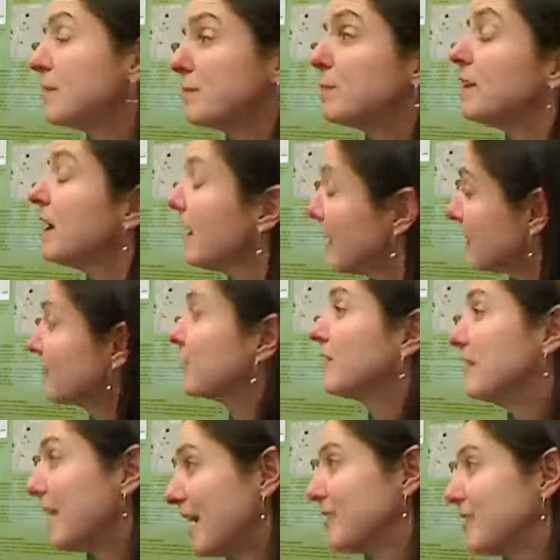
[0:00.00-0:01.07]
yes.
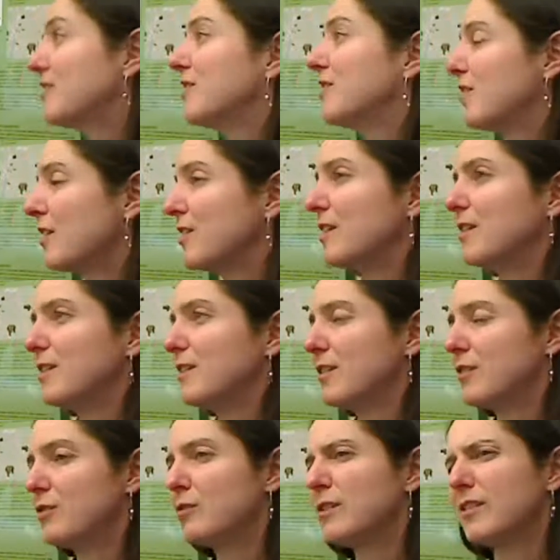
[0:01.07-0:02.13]

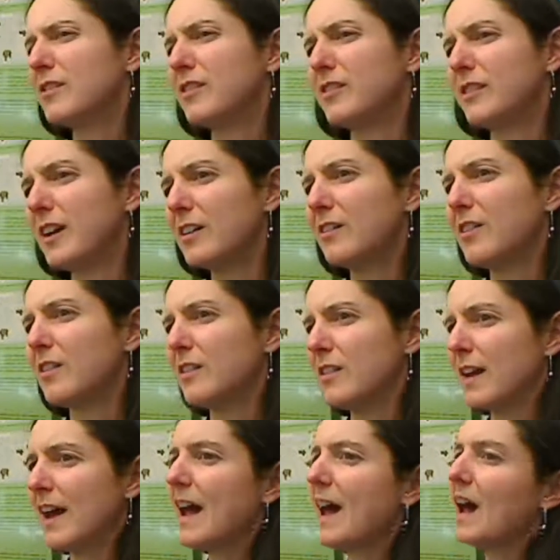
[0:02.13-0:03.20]
The short answer is yes.
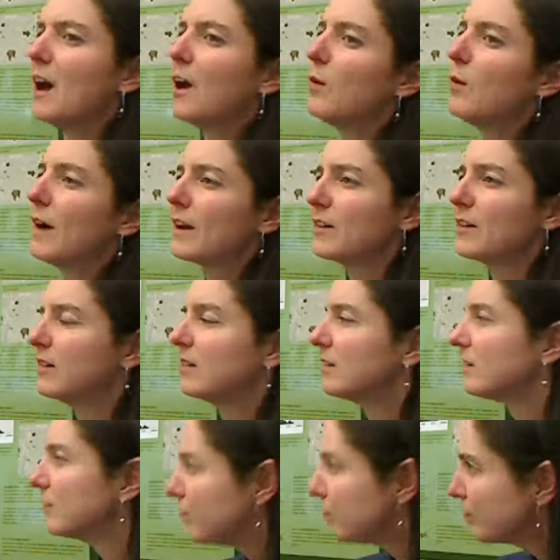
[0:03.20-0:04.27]
The how I
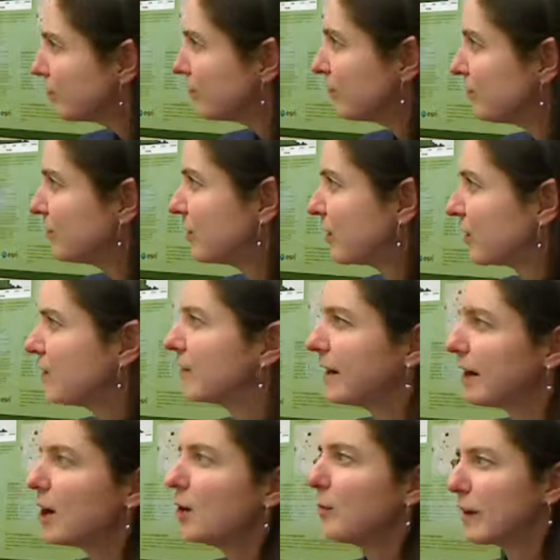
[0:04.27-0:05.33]
couldn't tell you
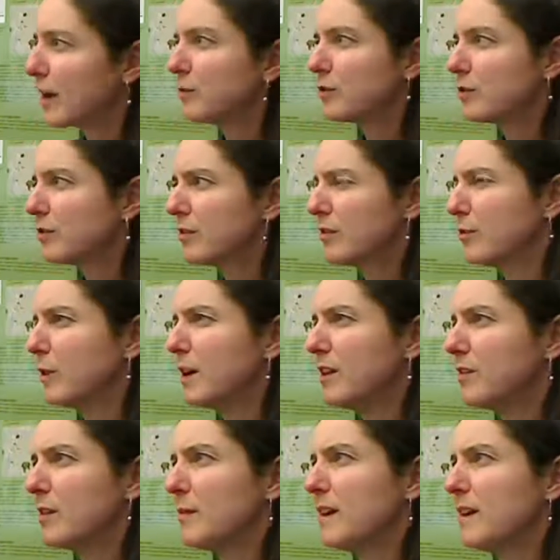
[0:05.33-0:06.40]
right now, but I'm sure there's
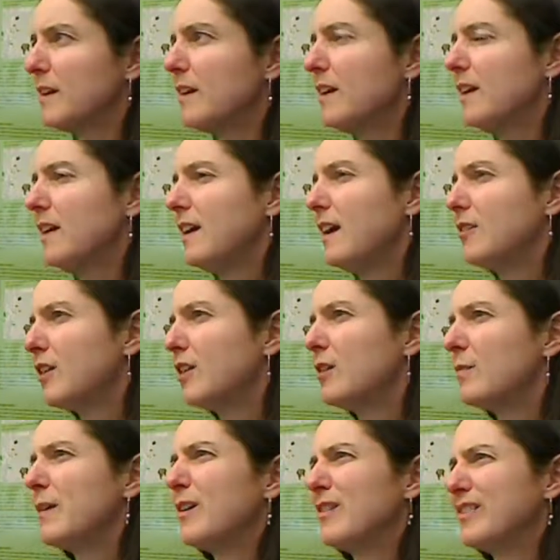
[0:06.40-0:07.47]
ways. I mean, it's all
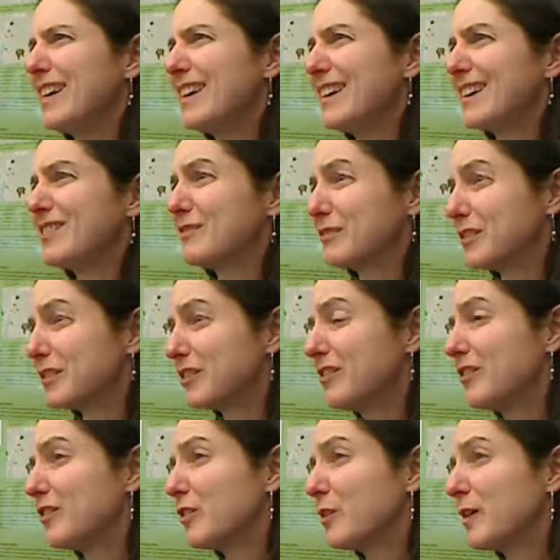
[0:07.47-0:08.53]
about data conversion.
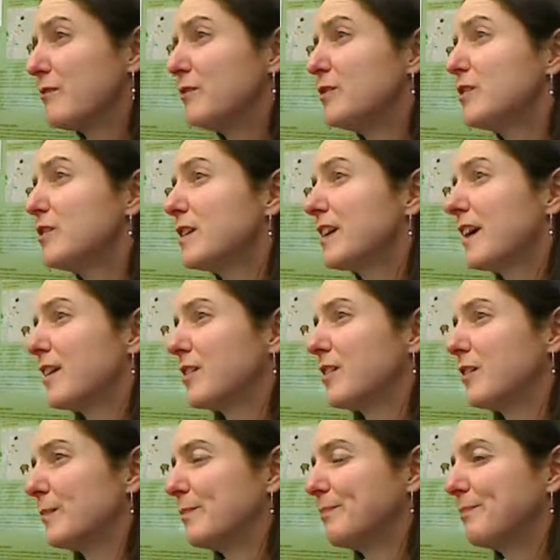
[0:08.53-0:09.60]
So if you could get
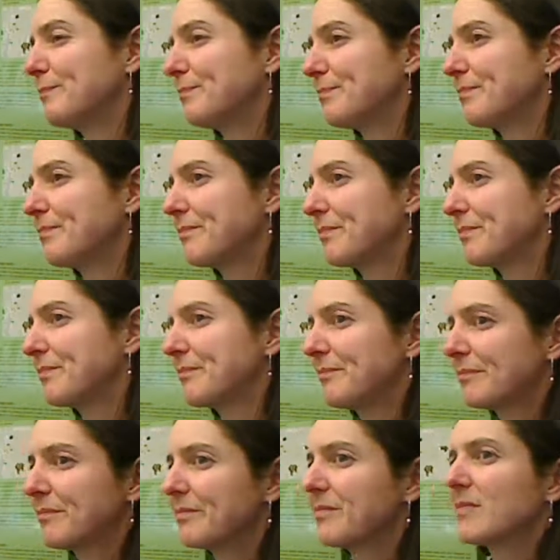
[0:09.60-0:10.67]
them,
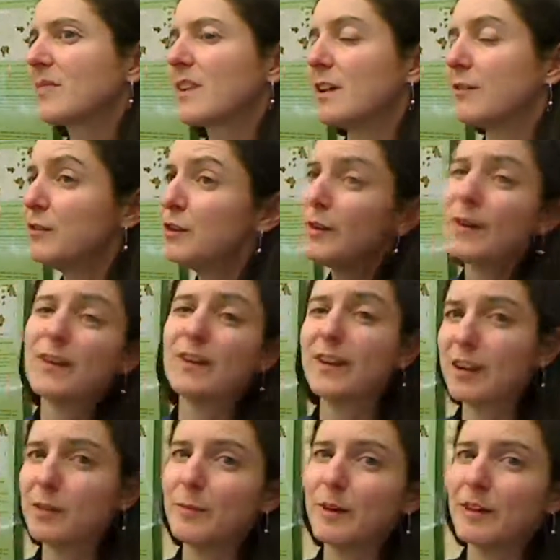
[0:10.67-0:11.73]
if you know how to
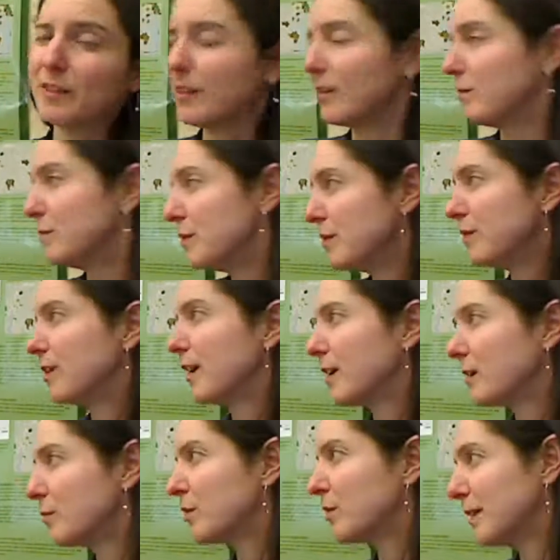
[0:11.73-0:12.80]
get them onto the computer, I
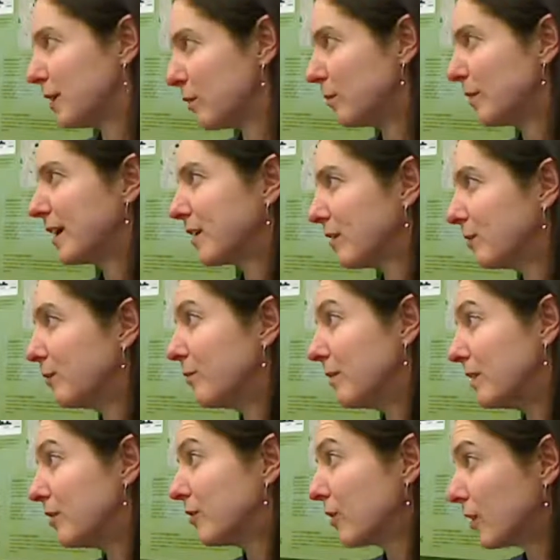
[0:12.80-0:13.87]
could probably help get them
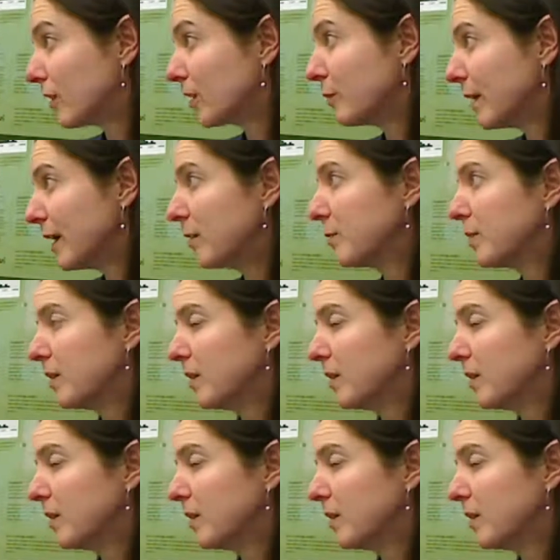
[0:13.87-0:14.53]
into ArcMap.